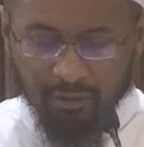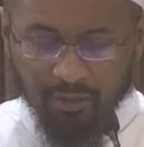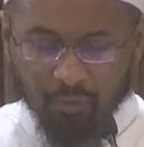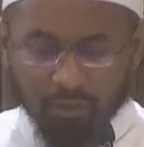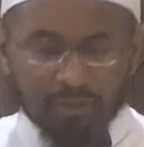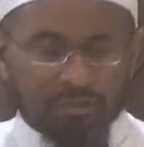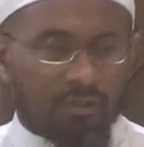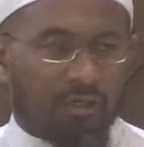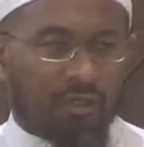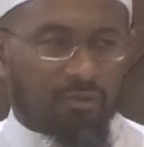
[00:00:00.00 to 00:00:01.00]
And we ask
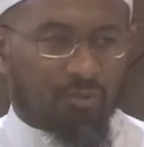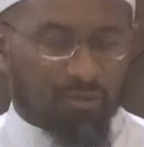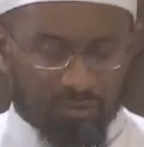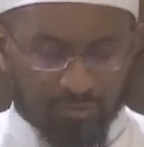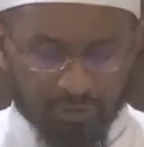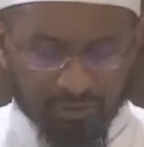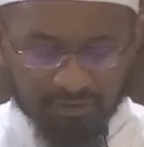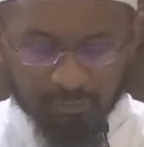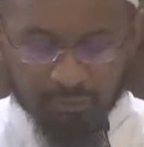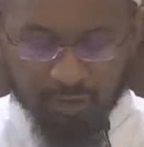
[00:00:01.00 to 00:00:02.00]
Allah azza wa jal to
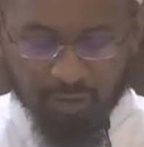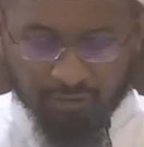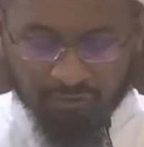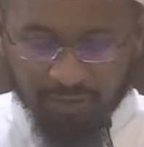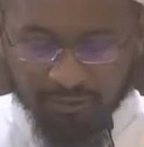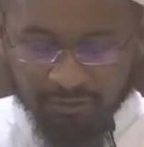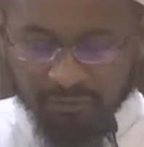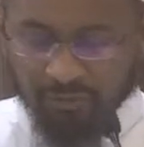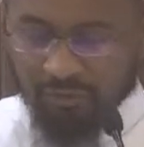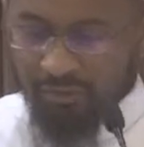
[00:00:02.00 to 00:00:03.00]
accept our
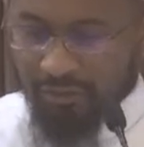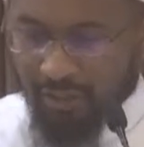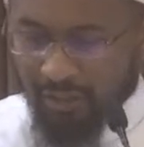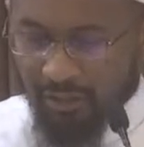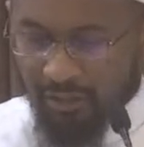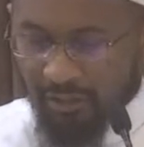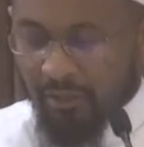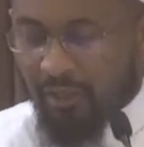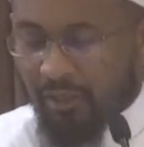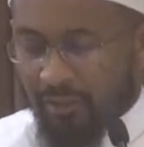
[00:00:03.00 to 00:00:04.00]
fast today
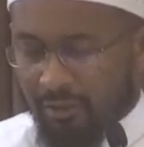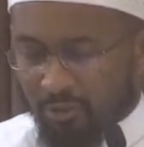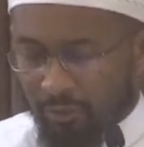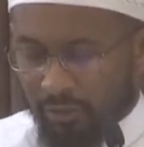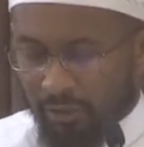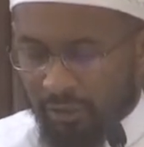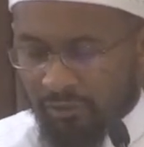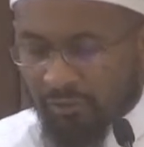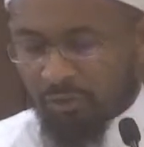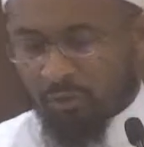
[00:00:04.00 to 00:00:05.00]
and this weekend.